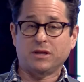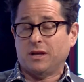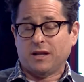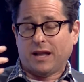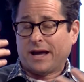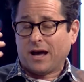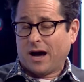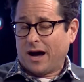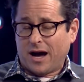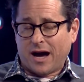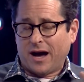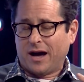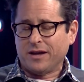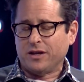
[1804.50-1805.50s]
that, like,
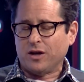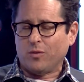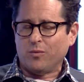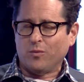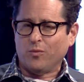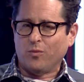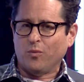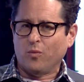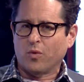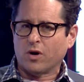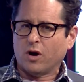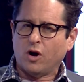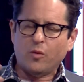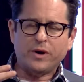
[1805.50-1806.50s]
uh, you know,
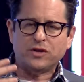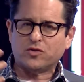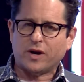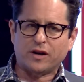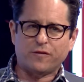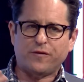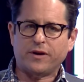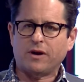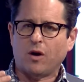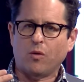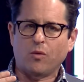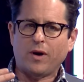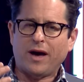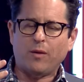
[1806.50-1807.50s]
we're always trying to figure
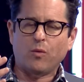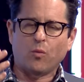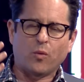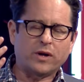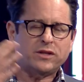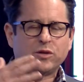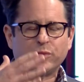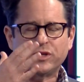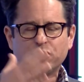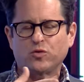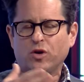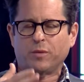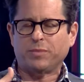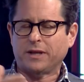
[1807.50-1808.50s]
out what did we
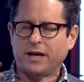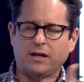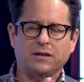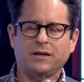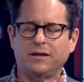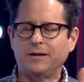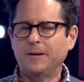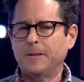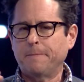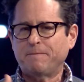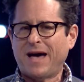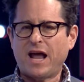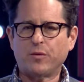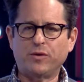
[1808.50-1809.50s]
screw up lately?
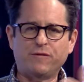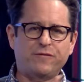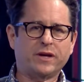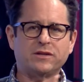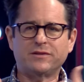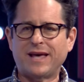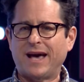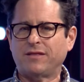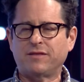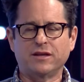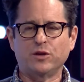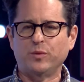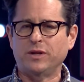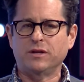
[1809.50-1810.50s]
Mm-hmm. How do we fix that
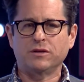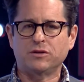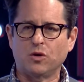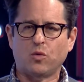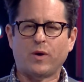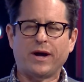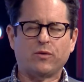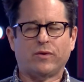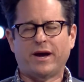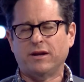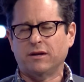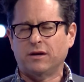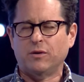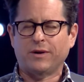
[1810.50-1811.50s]
thing that we didn't do quite
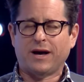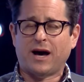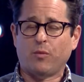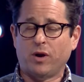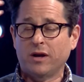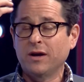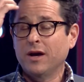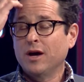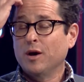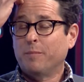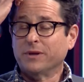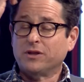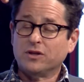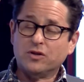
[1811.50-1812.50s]
right? And oh God, what?
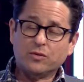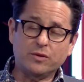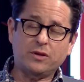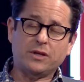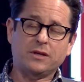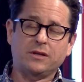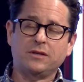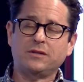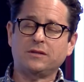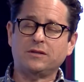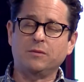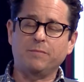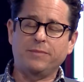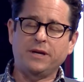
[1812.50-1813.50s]
But the truth is,
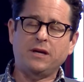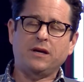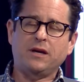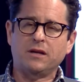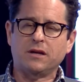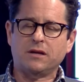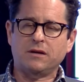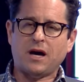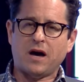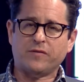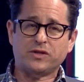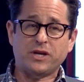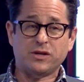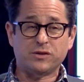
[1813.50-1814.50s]
to be in
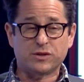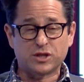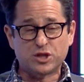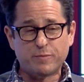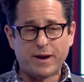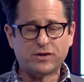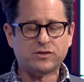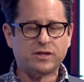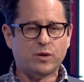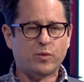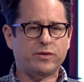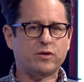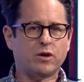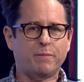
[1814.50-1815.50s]
conversations, especially
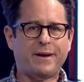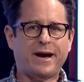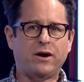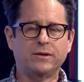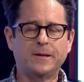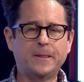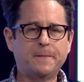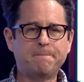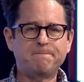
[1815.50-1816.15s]
when they're about